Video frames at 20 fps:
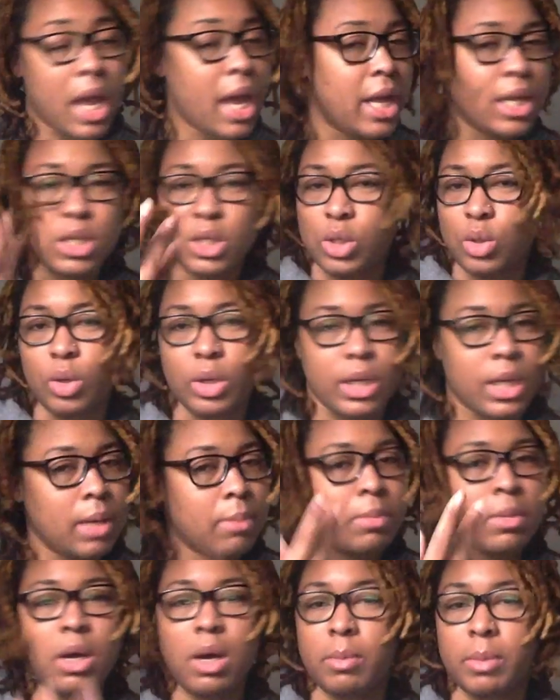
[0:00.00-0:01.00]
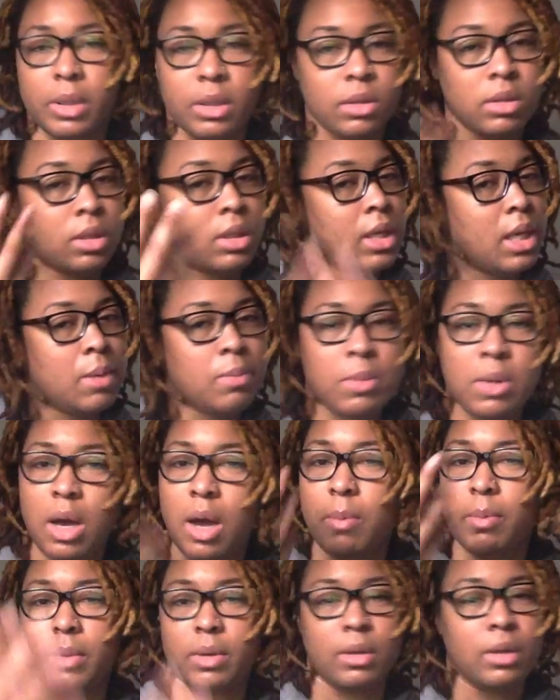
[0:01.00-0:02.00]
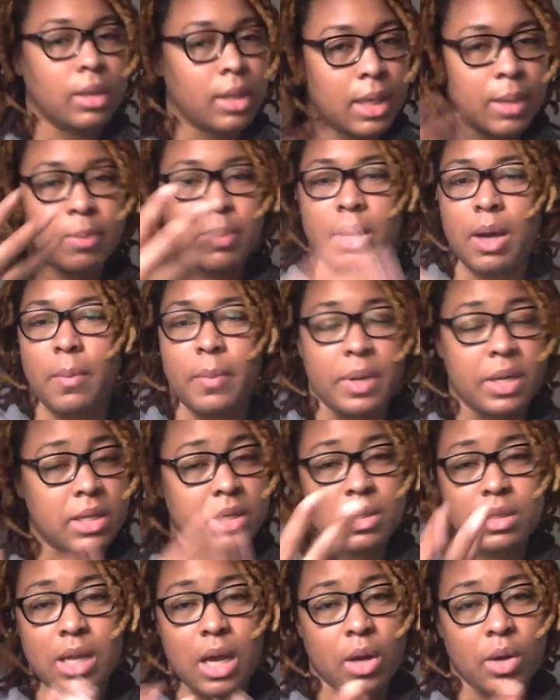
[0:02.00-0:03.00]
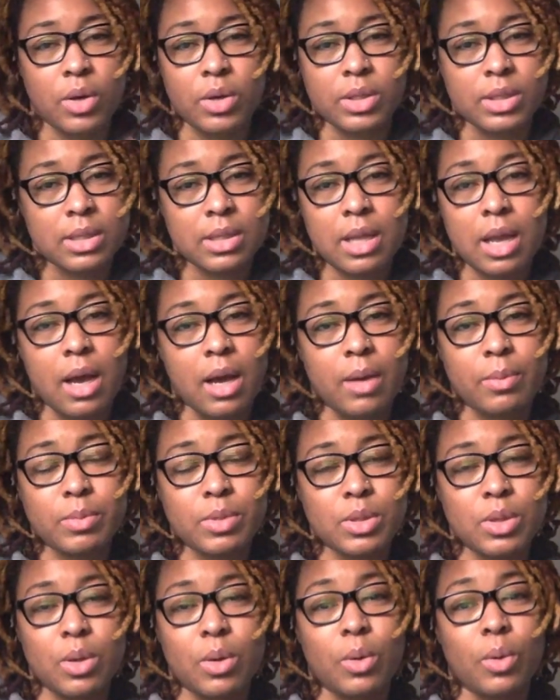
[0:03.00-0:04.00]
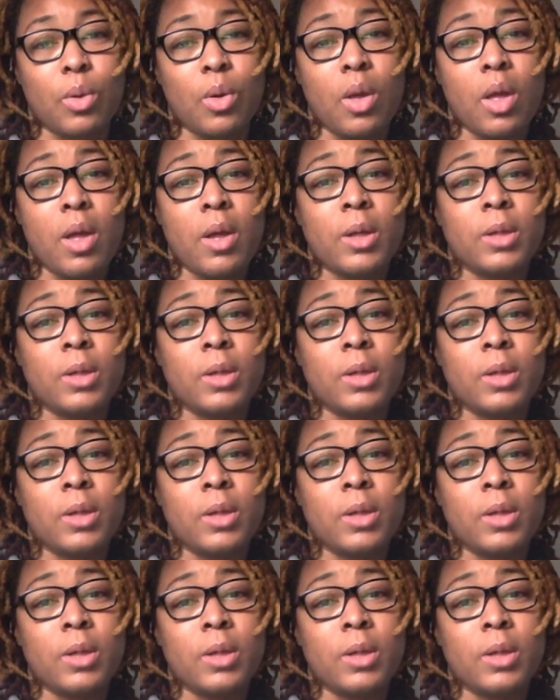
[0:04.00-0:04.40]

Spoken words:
it is gonna keep coming, it's not gonna stop. So